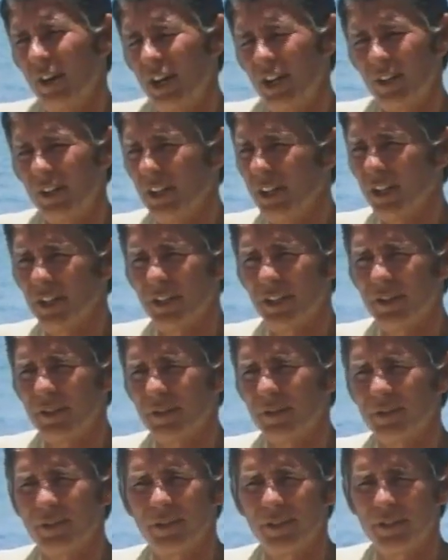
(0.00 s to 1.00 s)
Well, oh, I think that
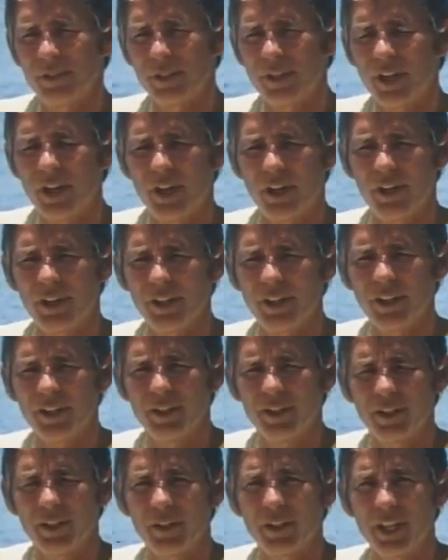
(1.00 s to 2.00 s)
it's an
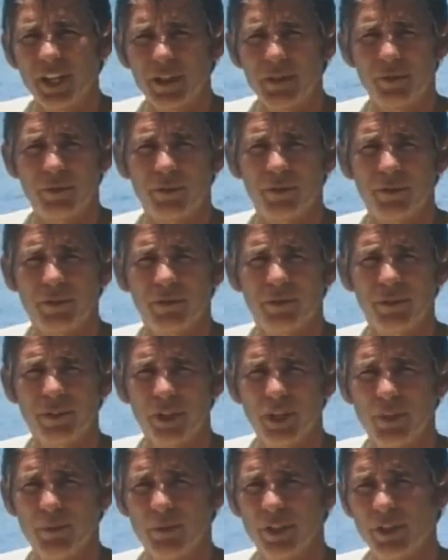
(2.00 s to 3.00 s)
entirely uh, natural
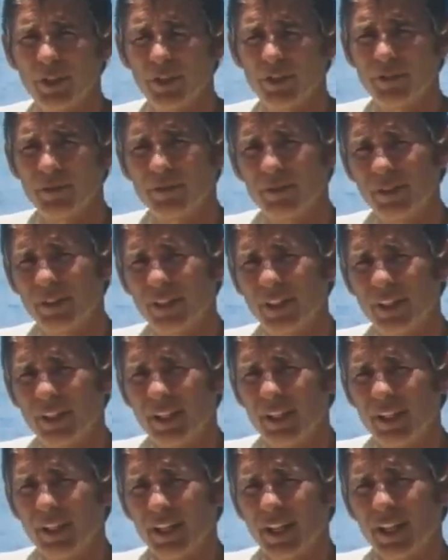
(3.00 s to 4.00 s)
phenomenon
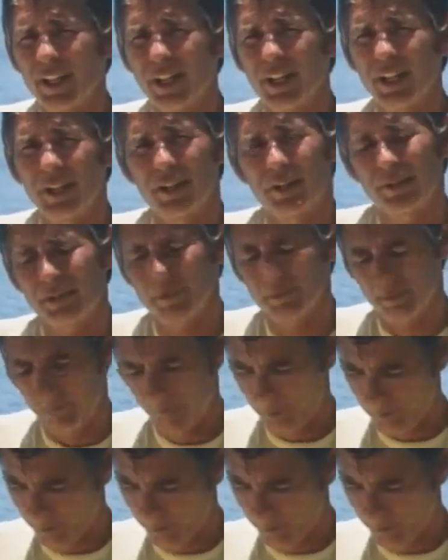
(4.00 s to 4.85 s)
uh,